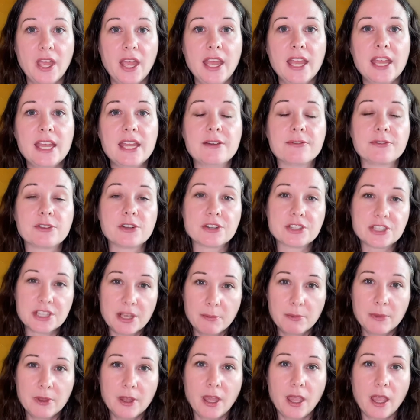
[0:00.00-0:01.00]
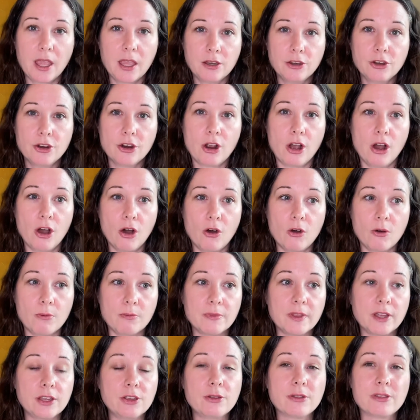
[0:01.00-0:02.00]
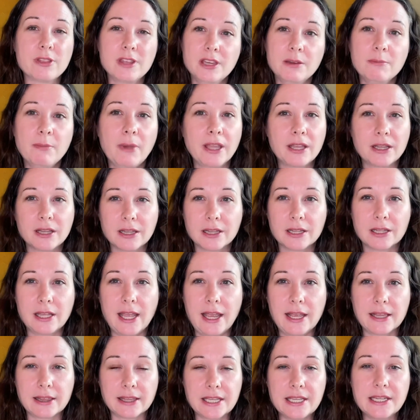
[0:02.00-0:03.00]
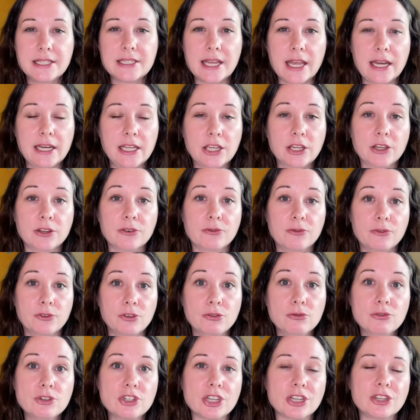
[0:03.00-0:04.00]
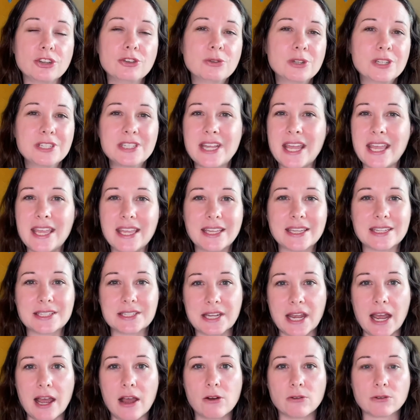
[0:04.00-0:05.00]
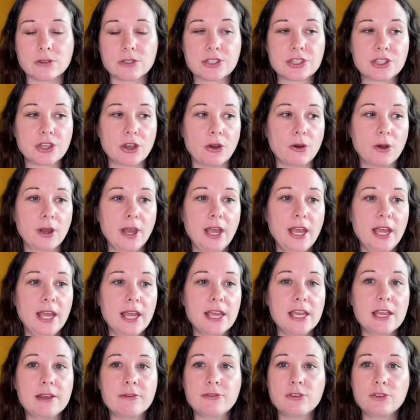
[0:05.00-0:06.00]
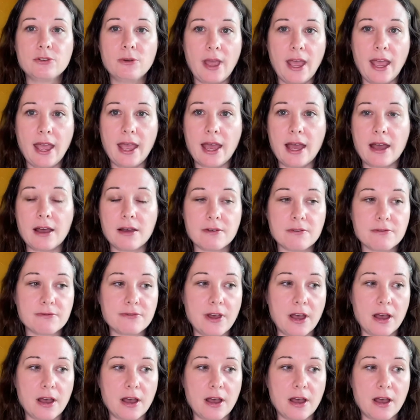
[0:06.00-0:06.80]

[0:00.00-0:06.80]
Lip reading: if there's something in your home that you think might lead to any confusion, you can take it down. So if you have,